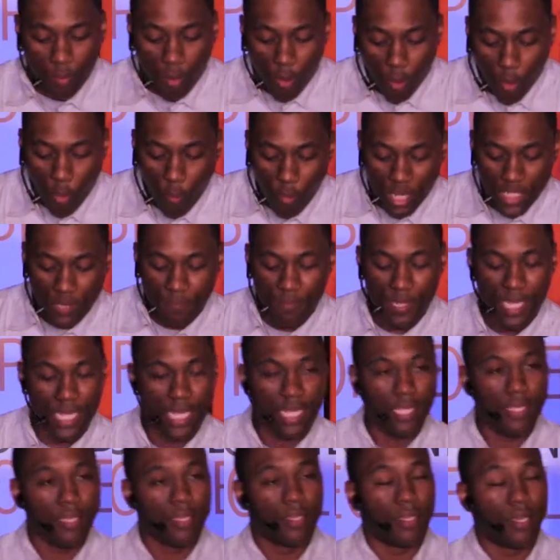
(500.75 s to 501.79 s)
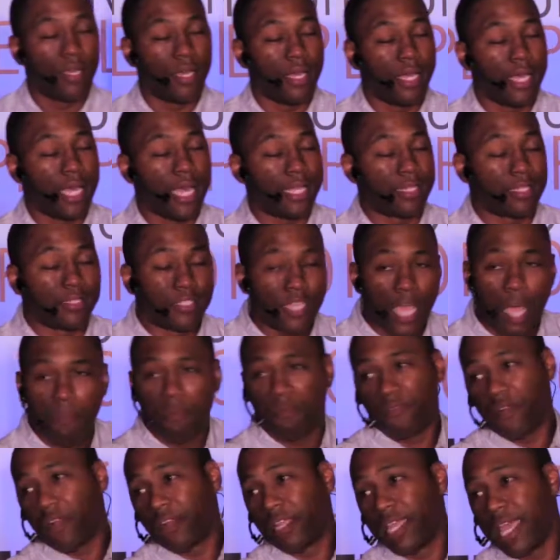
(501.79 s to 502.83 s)
we will always be at the
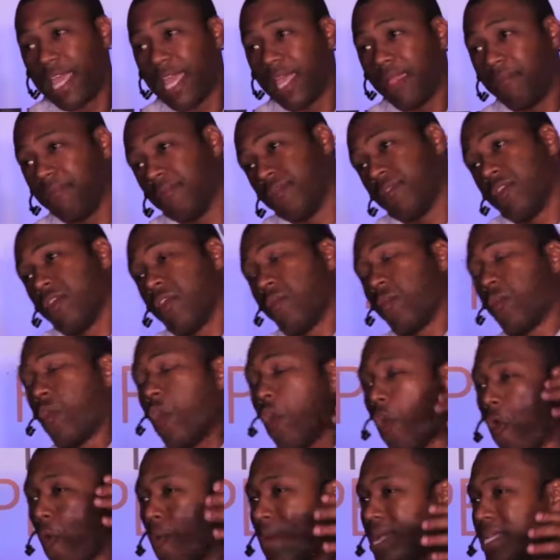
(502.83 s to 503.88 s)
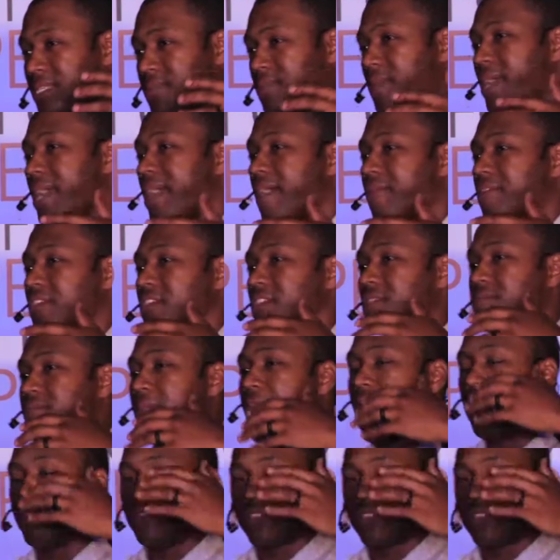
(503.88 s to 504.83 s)
top of our game. We'll always have these